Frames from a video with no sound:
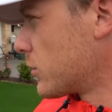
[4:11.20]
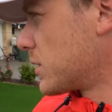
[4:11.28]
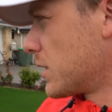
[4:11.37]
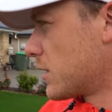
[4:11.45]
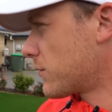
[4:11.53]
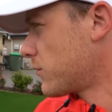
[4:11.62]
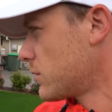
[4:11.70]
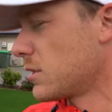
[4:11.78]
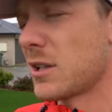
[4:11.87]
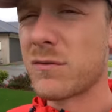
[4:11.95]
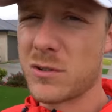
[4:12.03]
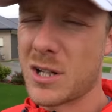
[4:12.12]
it looks any different.
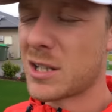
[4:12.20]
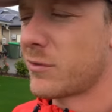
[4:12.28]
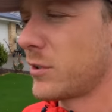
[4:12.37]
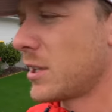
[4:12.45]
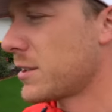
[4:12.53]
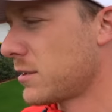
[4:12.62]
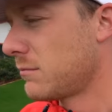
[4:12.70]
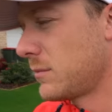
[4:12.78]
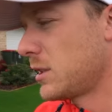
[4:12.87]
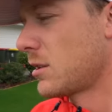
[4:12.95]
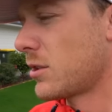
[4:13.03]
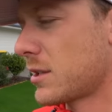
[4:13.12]
If it does, if it doesn't,
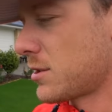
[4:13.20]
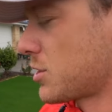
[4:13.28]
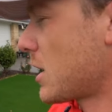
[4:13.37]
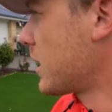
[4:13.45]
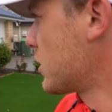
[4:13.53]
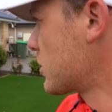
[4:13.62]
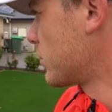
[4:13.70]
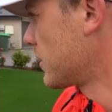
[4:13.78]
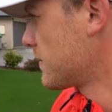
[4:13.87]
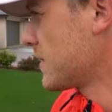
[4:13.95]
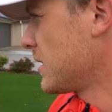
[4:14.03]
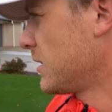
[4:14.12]
you know it hasn't changed,
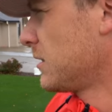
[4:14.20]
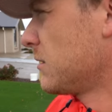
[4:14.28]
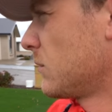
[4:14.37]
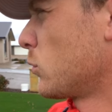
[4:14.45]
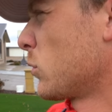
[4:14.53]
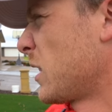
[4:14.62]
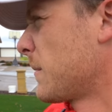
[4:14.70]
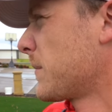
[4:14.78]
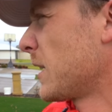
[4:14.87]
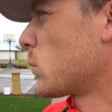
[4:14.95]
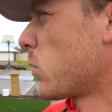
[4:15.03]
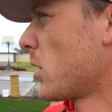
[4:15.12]
but, well, yeah,
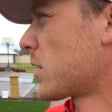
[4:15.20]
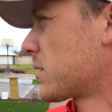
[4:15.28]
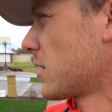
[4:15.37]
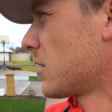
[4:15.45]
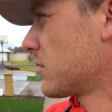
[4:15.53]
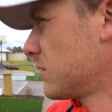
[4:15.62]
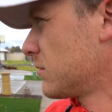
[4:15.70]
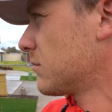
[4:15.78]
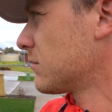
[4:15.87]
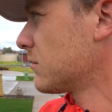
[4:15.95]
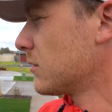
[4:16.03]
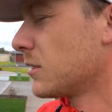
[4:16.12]
it worked, so
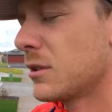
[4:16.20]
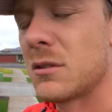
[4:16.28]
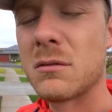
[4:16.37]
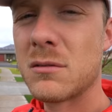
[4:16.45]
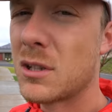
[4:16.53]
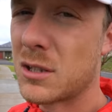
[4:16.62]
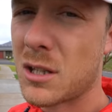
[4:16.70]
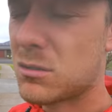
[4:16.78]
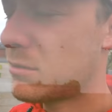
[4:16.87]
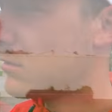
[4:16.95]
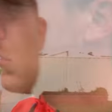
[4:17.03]
there you go.